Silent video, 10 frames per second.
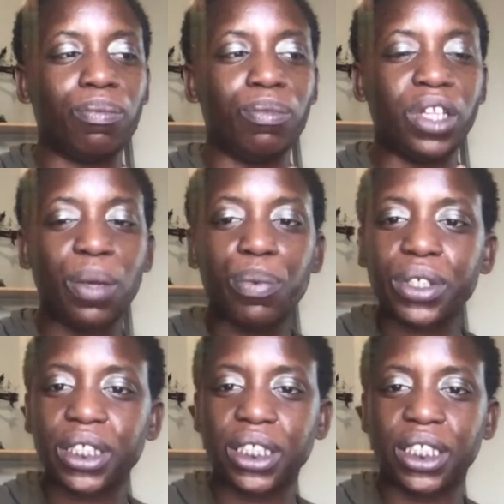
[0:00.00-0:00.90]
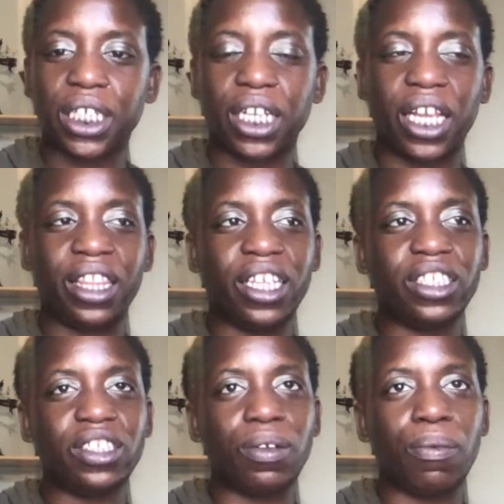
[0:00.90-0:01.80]
Libra season and
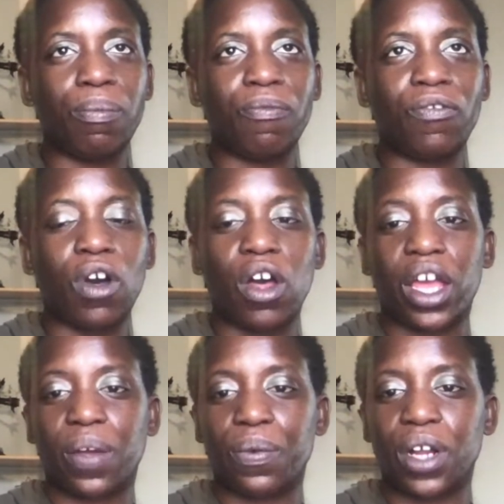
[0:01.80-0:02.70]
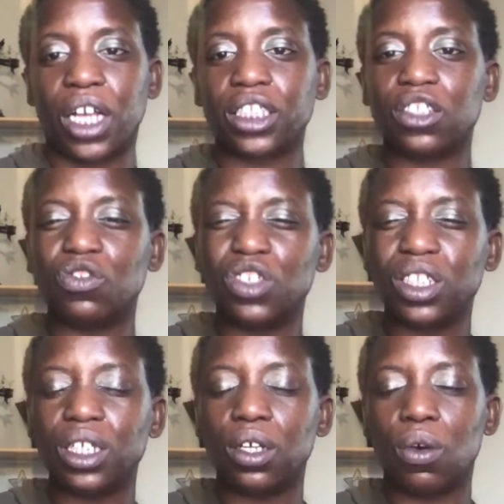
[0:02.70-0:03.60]
this fall equinox is
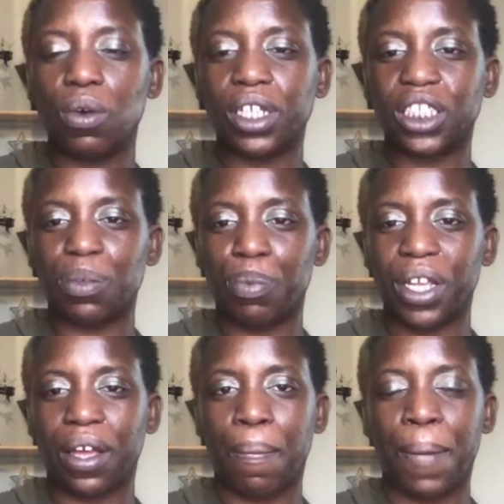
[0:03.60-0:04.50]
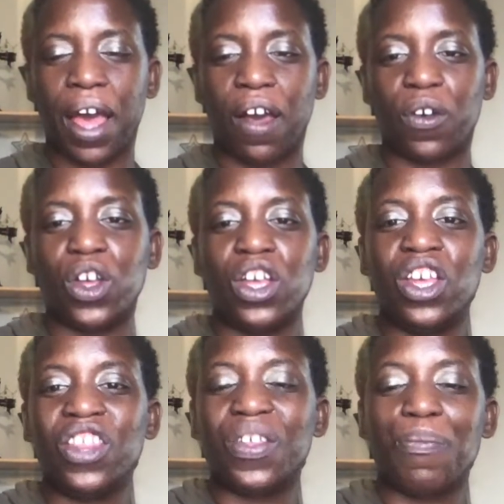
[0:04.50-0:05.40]
really going to be about
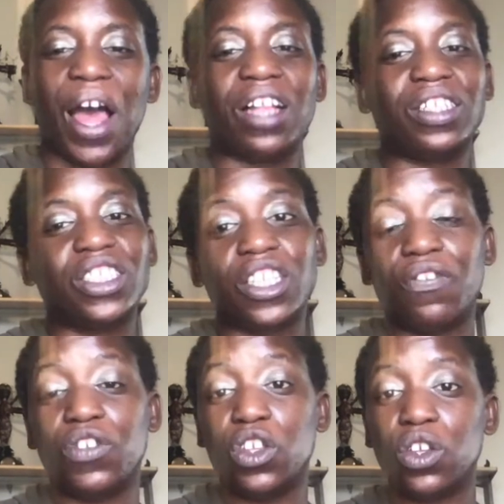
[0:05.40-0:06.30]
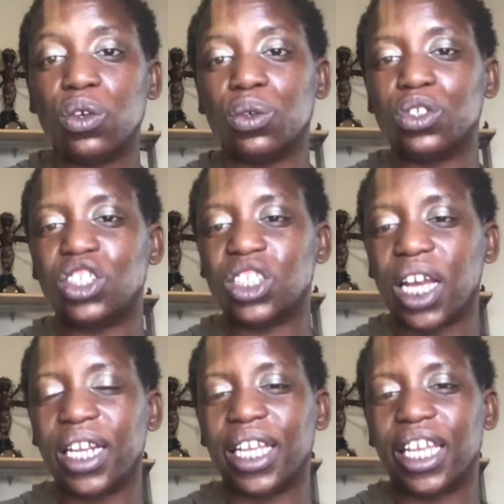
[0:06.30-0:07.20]
the balance of you
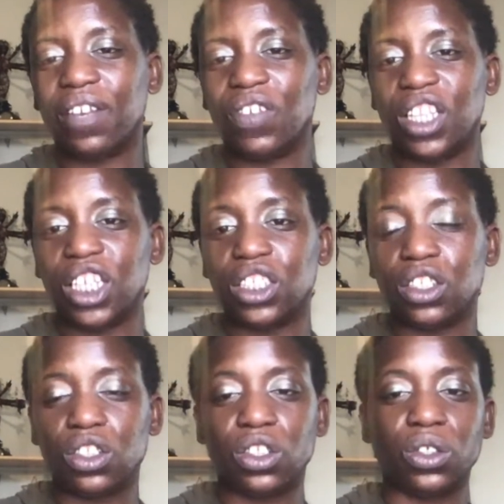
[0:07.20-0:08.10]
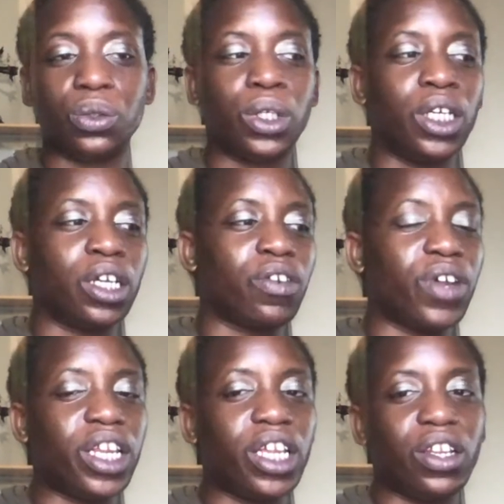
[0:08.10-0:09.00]
shining in relation to
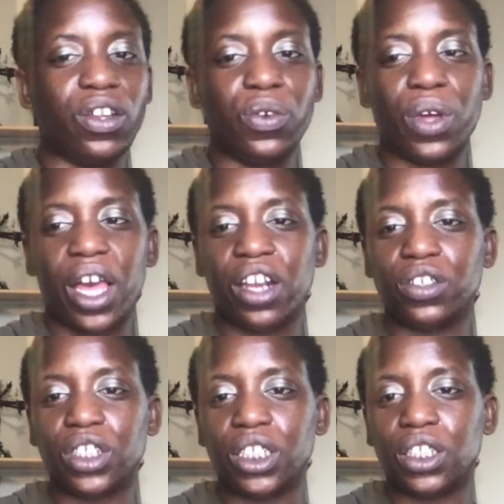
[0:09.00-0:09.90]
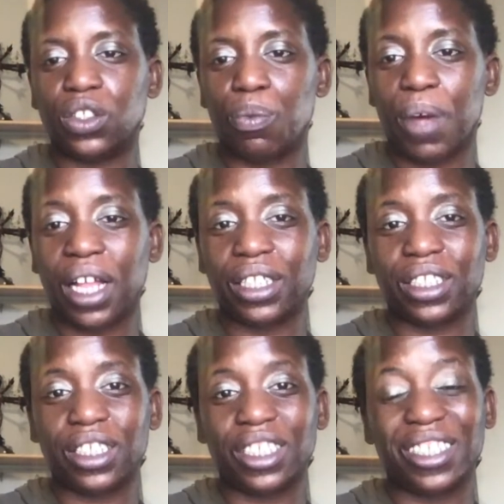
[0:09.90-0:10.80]
creating new energies, new
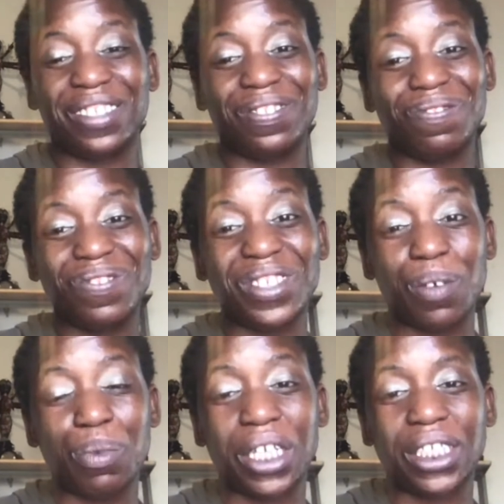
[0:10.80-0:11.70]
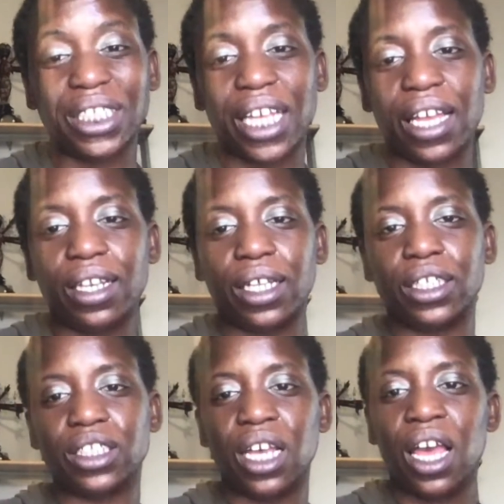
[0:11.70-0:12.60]
balances, and some places
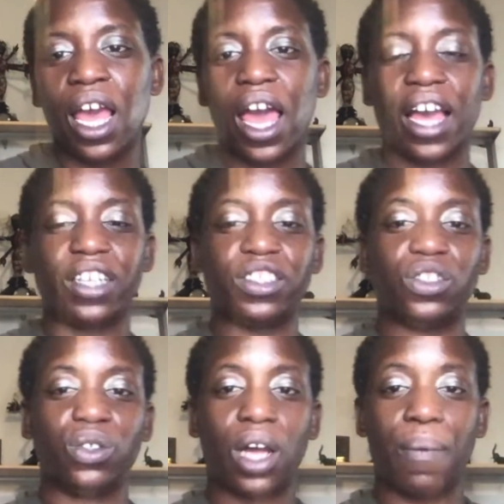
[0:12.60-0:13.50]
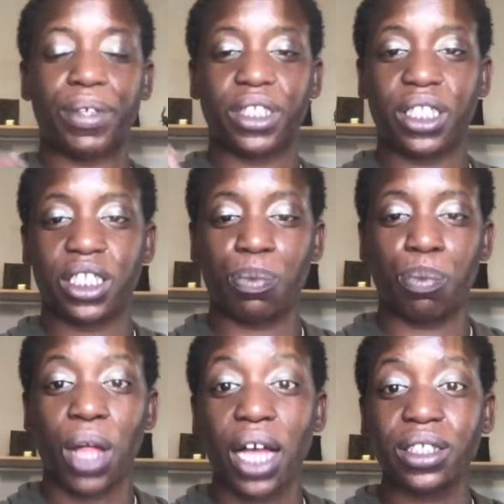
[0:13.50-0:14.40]
endings as you come into this
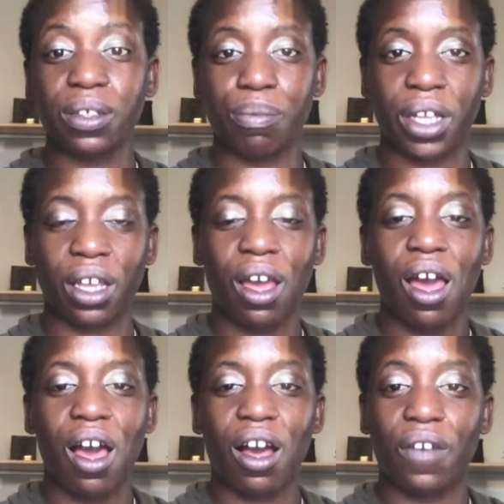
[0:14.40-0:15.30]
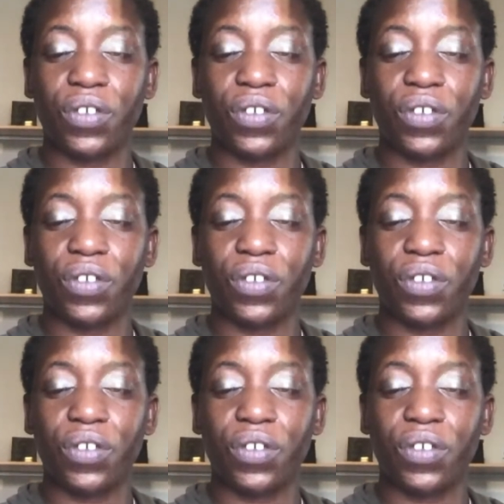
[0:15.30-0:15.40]
blossoming of